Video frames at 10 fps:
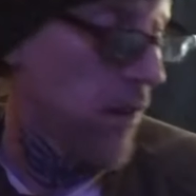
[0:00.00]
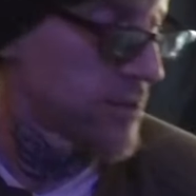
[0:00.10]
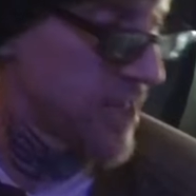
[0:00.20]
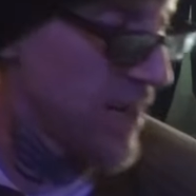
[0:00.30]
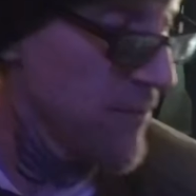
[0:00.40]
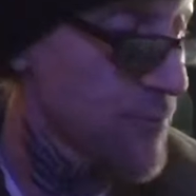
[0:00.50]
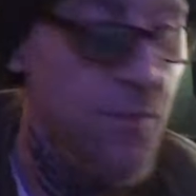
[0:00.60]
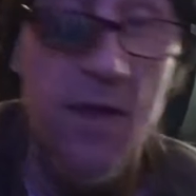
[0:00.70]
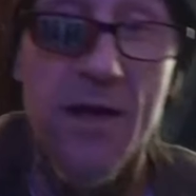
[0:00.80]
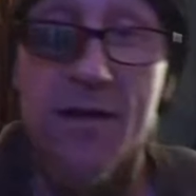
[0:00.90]
See?
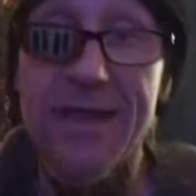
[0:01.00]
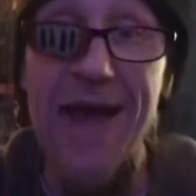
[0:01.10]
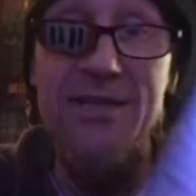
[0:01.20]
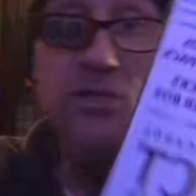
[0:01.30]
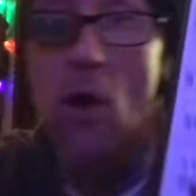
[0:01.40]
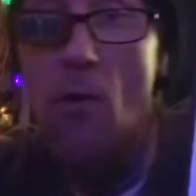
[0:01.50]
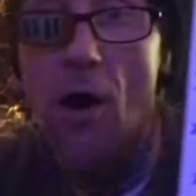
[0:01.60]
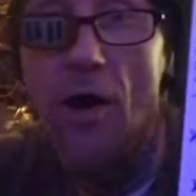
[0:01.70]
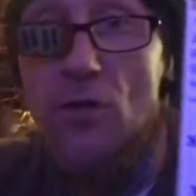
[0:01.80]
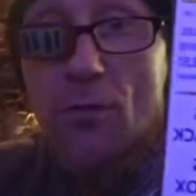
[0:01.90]
That is no
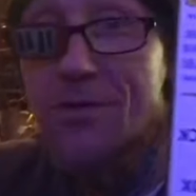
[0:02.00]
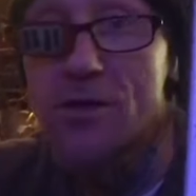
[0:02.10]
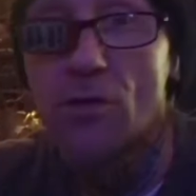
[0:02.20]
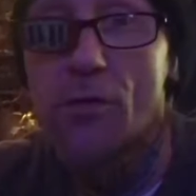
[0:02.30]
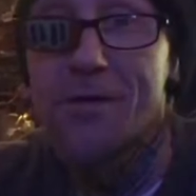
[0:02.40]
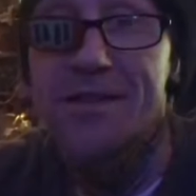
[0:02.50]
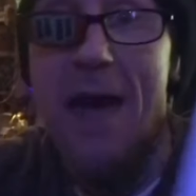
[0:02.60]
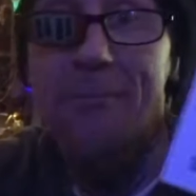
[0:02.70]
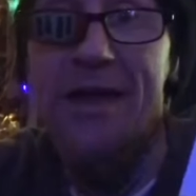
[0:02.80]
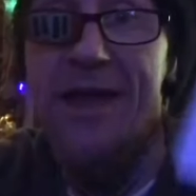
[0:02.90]
more. You will, you will be,
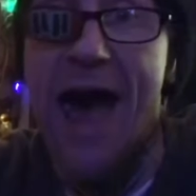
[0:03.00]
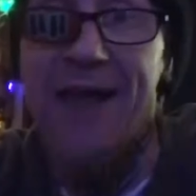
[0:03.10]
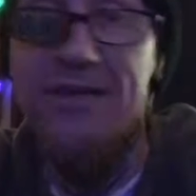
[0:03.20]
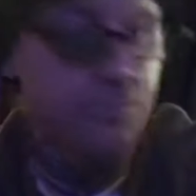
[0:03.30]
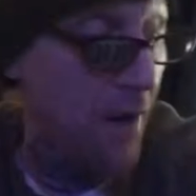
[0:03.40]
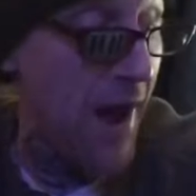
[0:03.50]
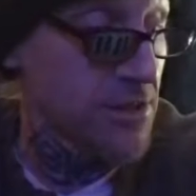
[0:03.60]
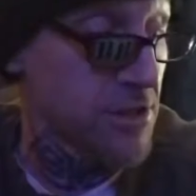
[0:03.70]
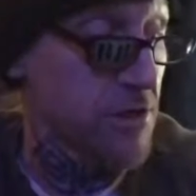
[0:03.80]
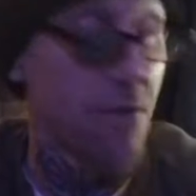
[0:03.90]
not be on these
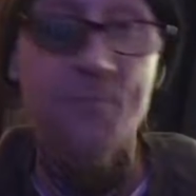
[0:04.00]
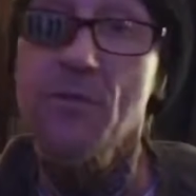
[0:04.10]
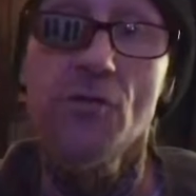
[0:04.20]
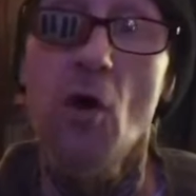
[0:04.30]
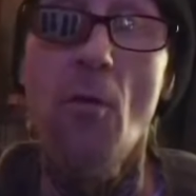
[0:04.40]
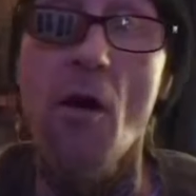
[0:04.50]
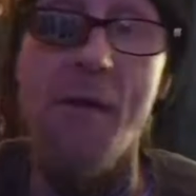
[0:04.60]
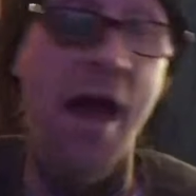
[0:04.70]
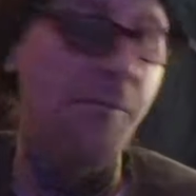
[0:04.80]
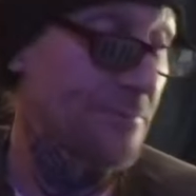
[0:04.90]
boxes no more,
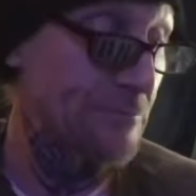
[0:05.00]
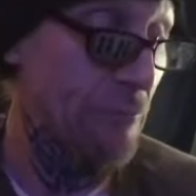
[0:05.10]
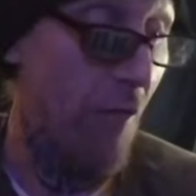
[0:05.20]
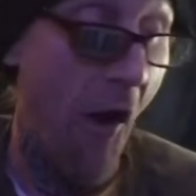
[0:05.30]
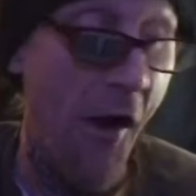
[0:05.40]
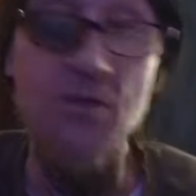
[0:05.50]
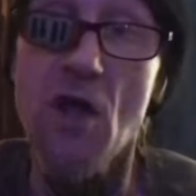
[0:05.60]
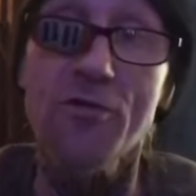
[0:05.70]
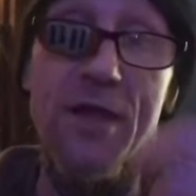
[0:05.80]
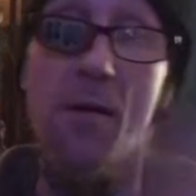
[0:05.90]
man. There's
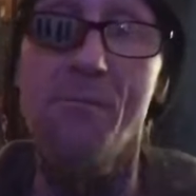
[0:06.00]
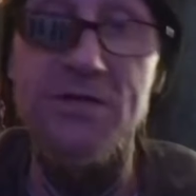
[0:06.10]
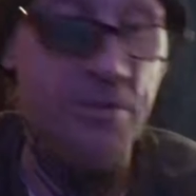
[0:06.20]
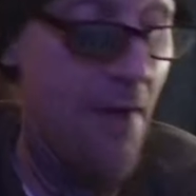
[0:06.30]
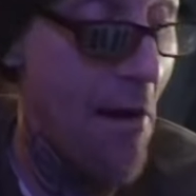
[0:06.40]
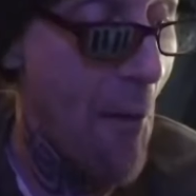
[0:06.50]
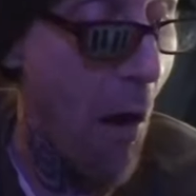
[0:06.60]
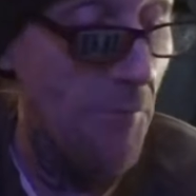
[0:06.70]
another thing I'm pissed about.